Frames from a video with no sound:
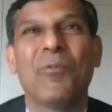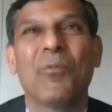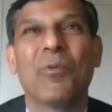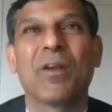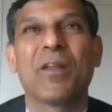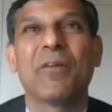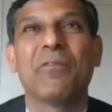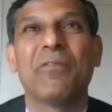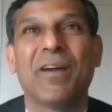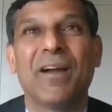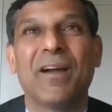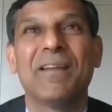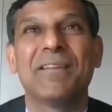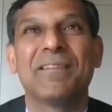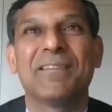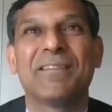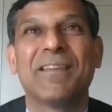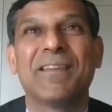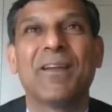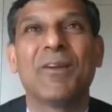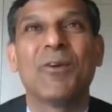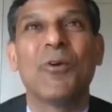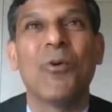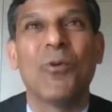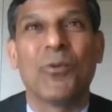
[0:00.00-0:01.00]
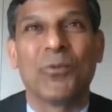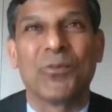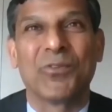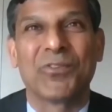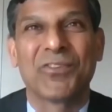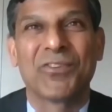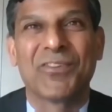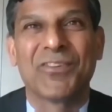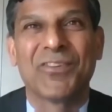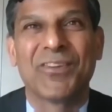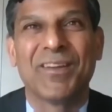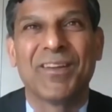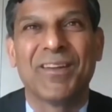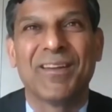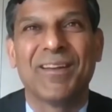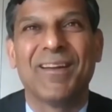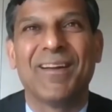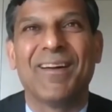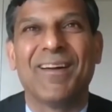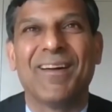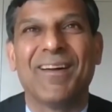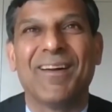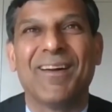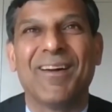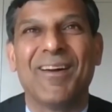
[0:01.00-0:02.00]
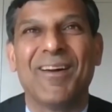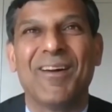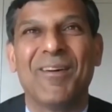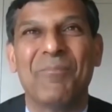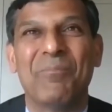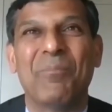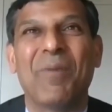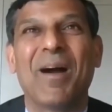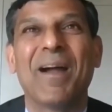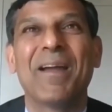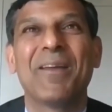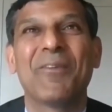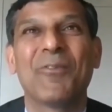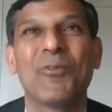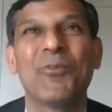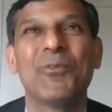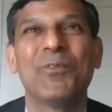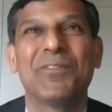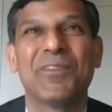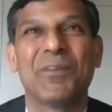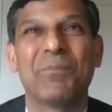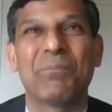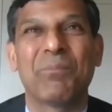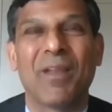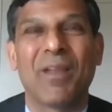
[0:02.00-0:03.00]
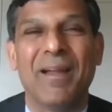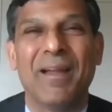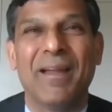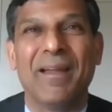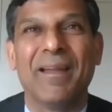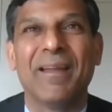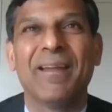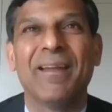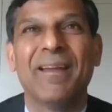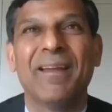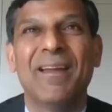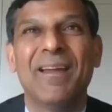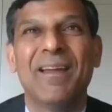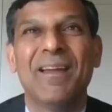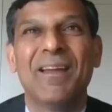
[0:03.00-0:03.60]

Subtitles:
whatever I say goes. My rules apply,